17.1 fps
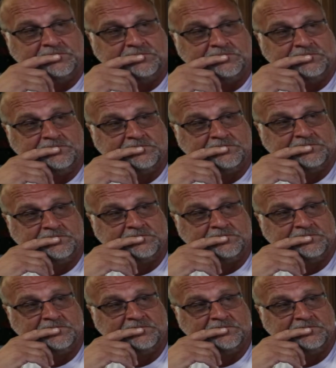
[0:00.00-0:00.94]

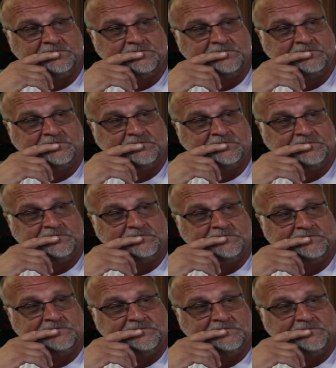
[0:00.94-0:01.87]

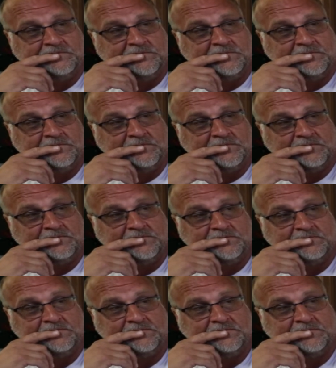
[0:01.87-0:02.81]

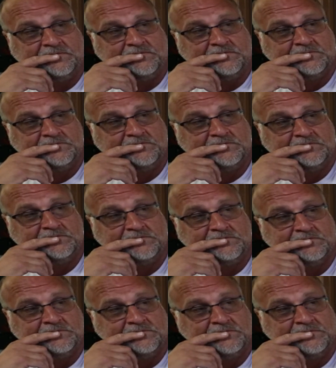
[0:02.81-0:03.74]

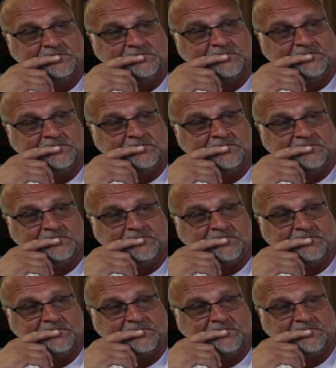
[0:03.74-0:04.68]

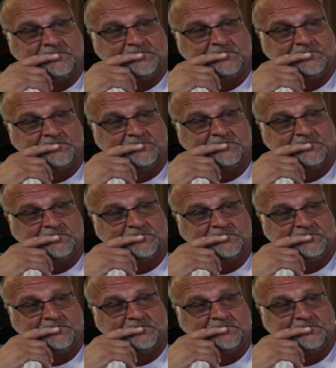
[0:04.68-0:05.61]

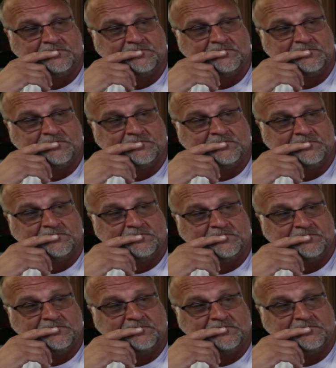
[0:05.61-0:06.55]

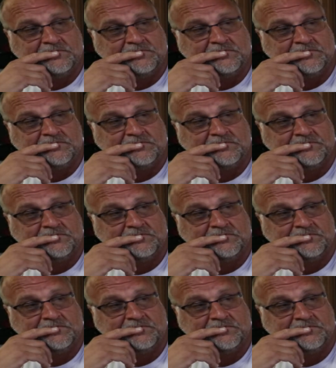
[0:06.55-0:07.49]

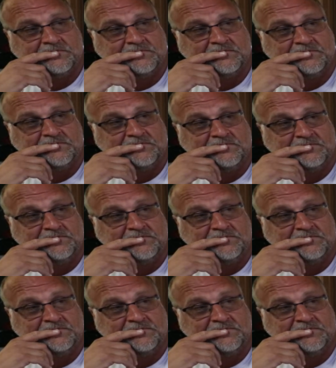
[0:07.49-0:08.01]
No words are spoken by the person on screen.